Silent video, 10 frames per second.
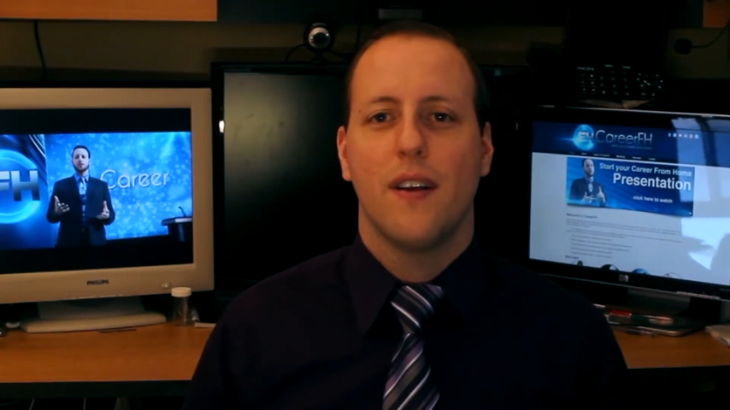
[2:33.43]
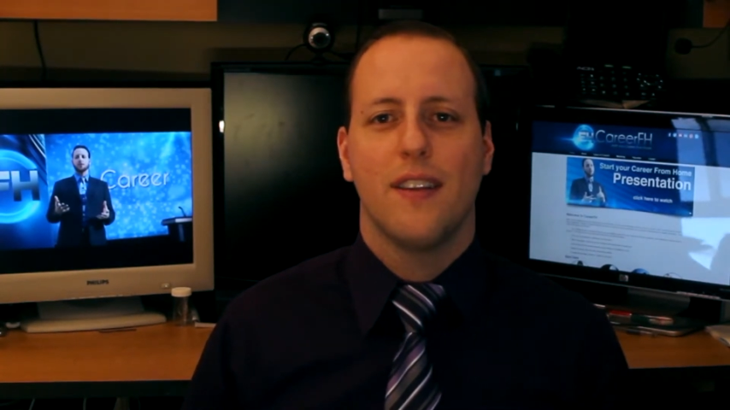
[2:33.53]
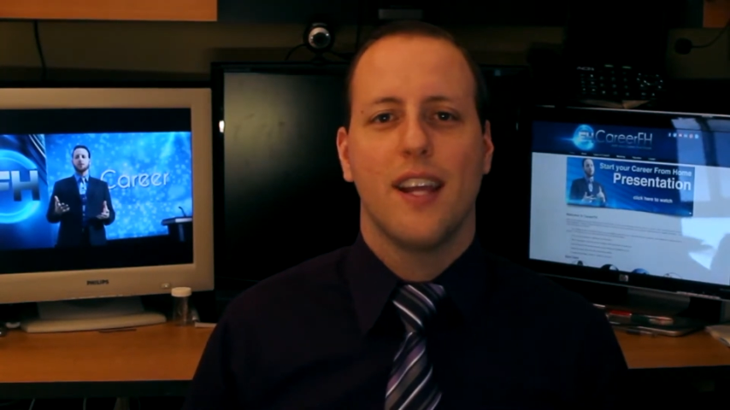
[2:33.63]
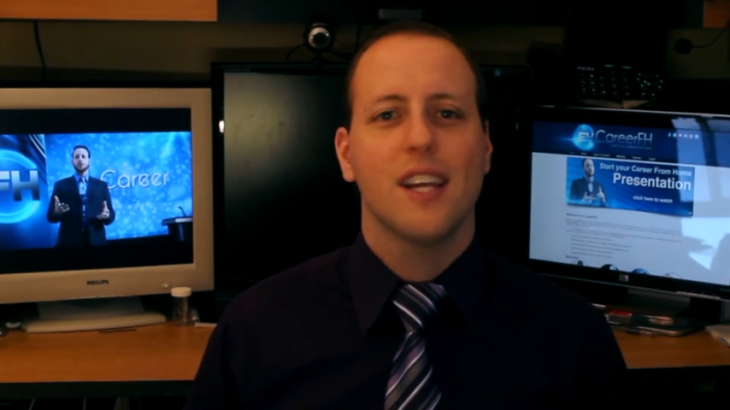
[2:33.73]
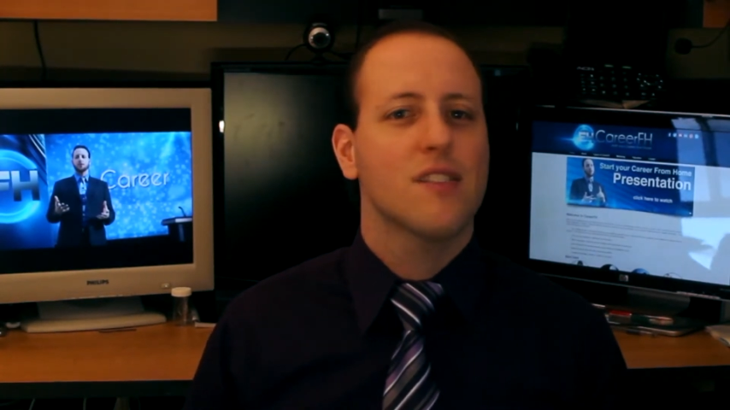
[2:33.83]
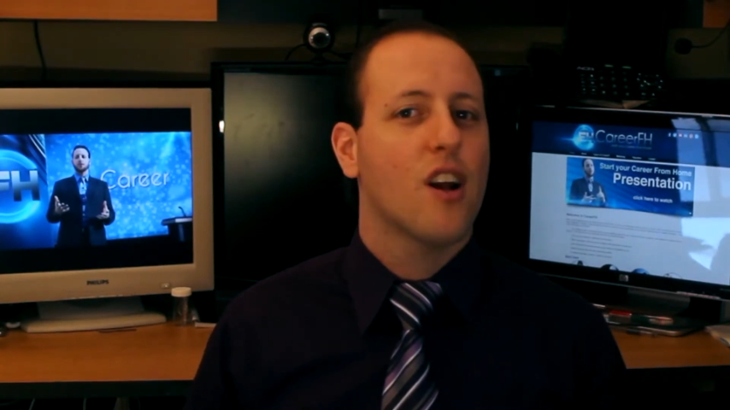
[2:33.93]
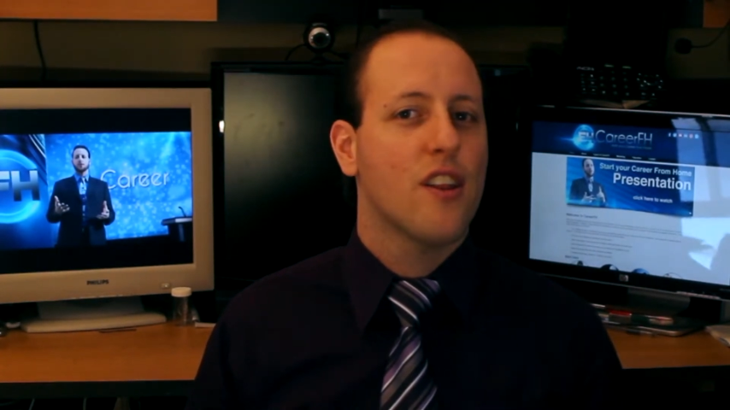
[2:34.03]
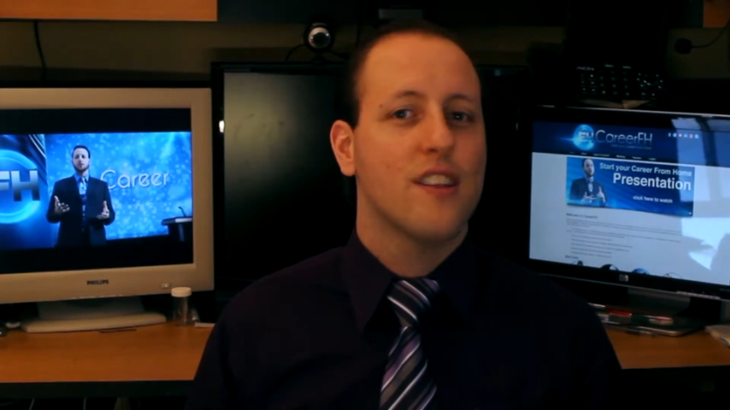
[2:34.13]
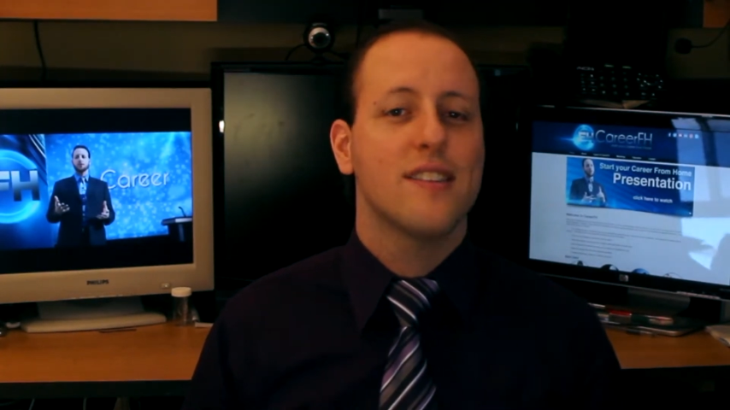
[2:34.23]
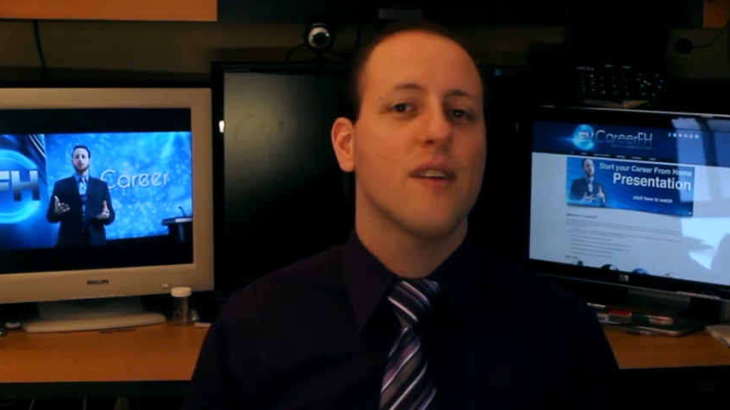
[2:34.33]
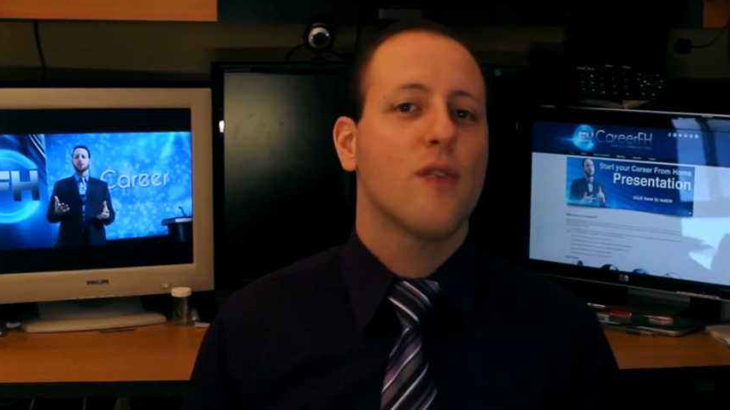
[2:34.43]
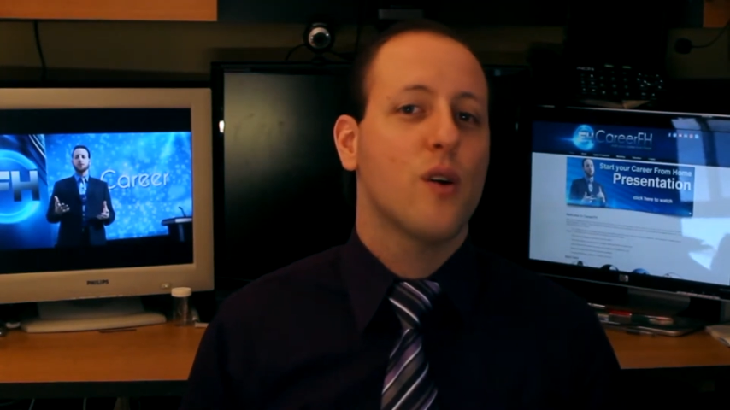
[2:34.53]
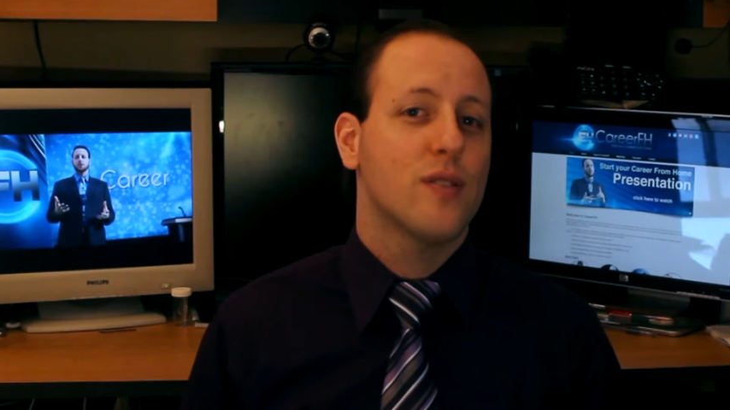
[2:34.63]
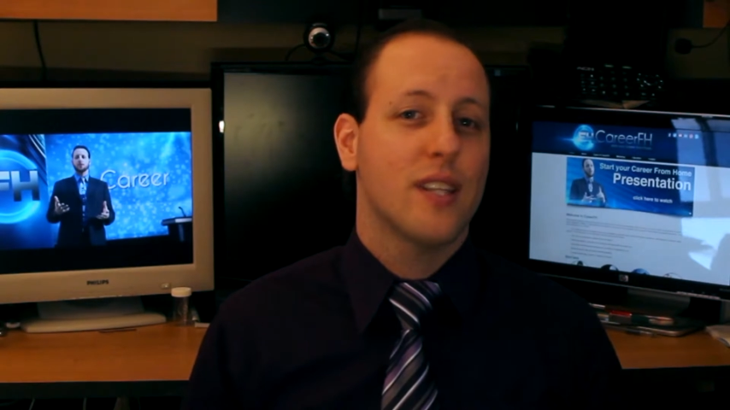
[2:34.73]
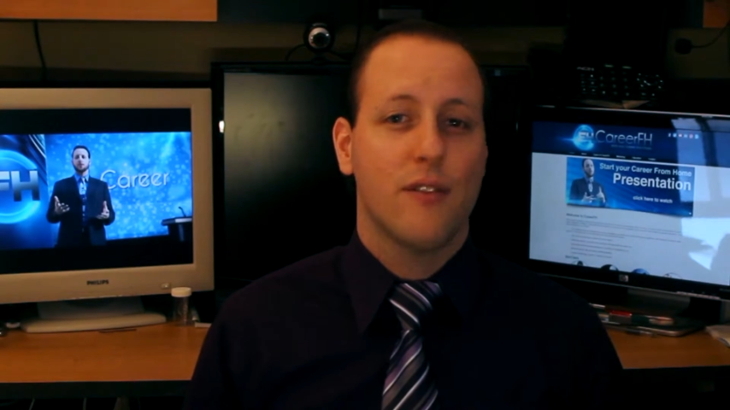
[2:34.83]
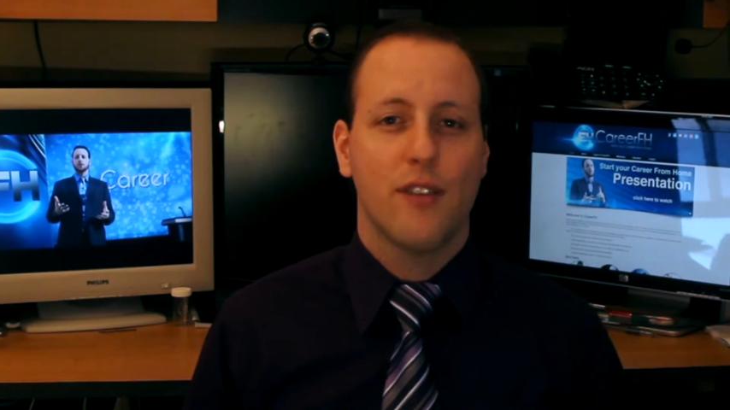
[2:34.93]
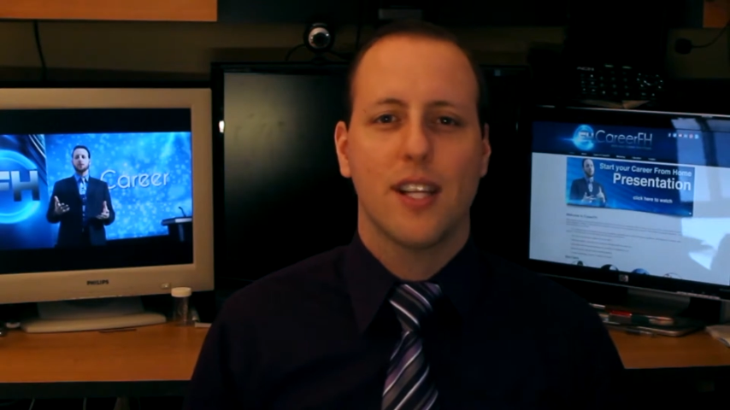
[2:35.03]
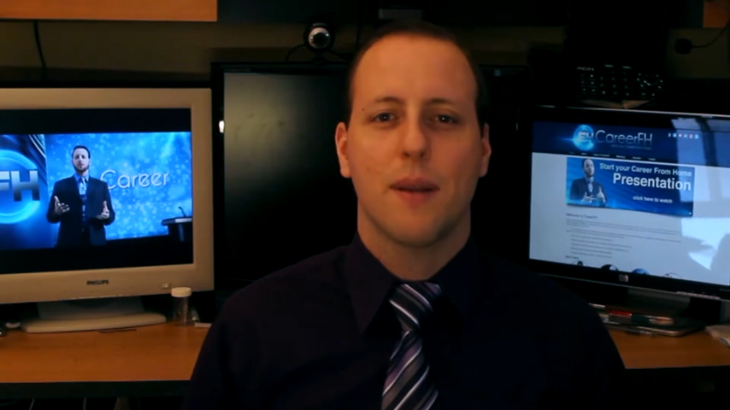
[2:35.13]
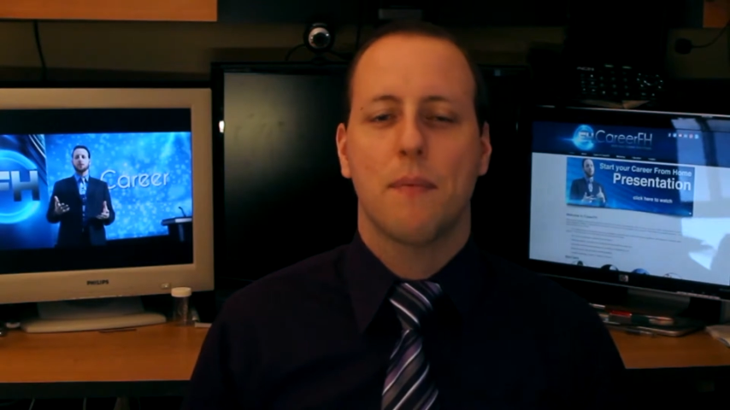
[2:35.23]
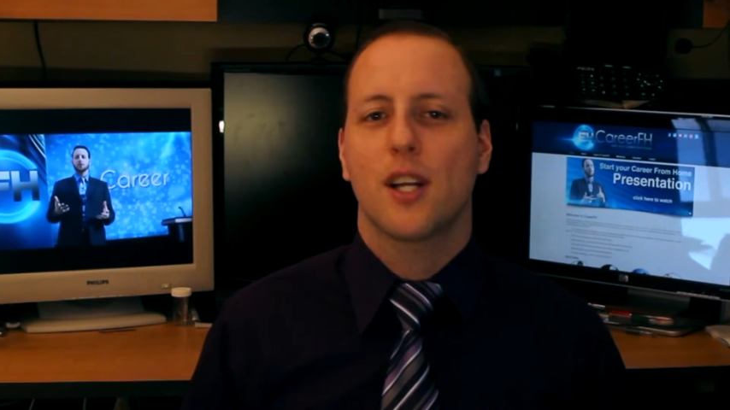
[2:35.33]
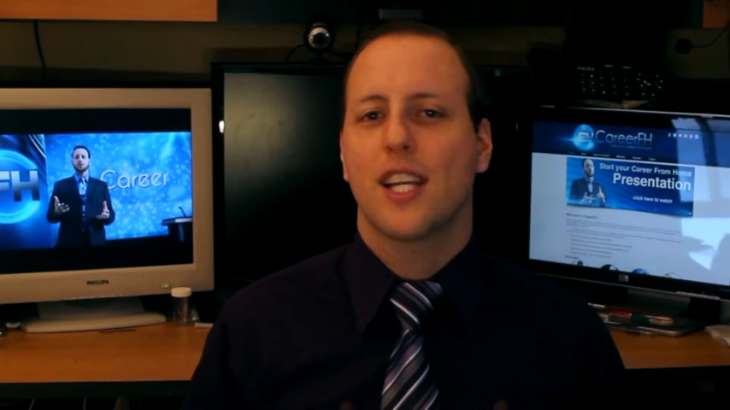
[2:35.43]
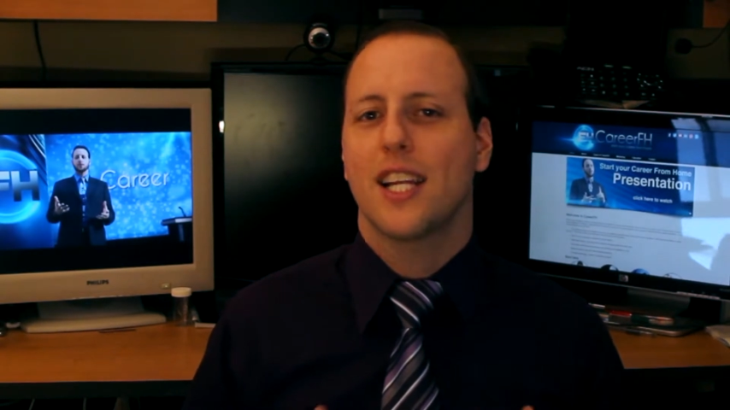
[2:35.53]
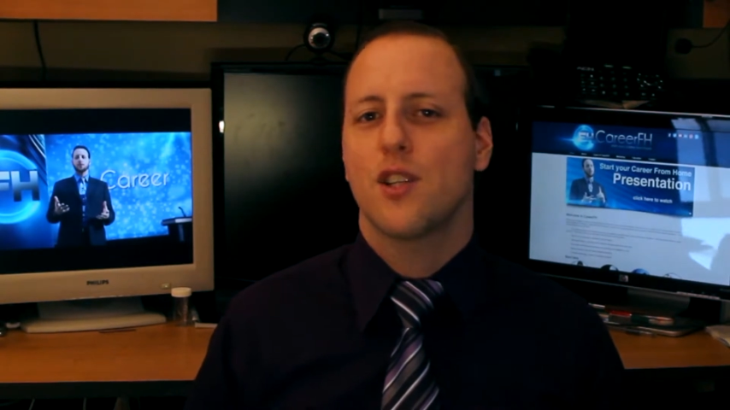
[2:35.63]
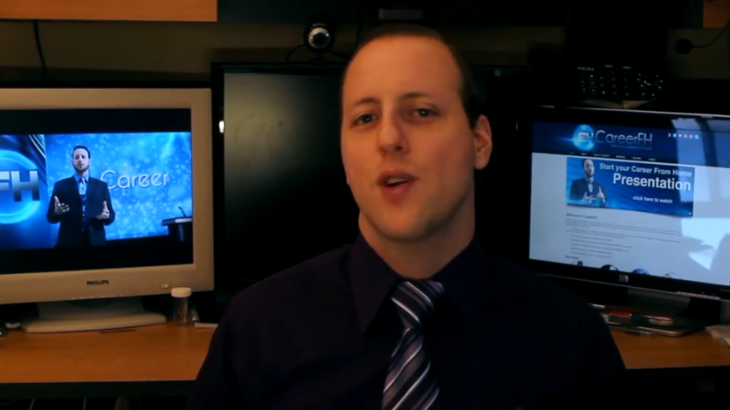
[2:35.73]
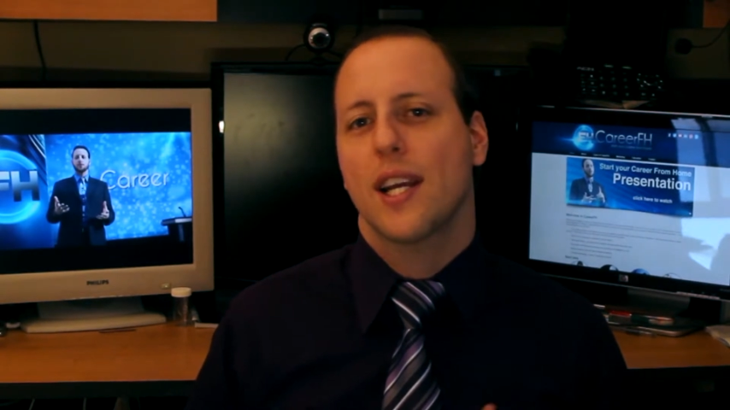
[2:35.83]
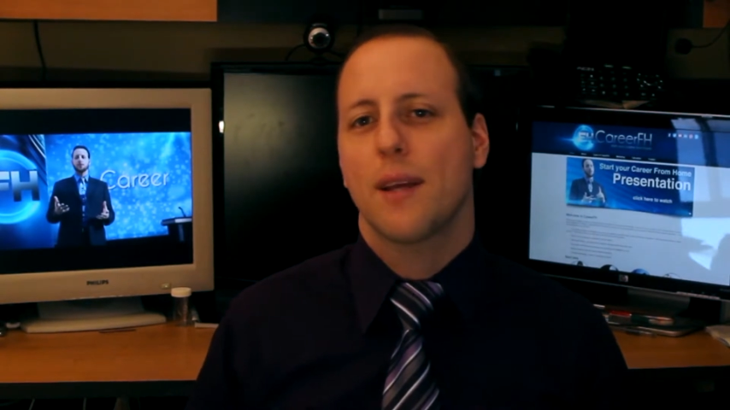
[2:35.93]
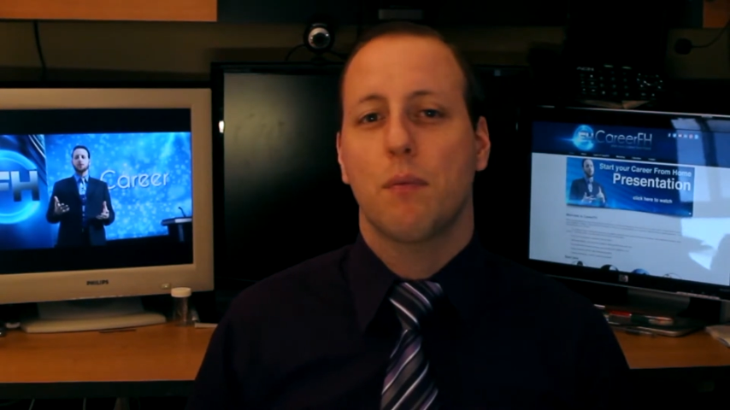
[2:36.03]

Next are the self-hosted affiliate marketing tracking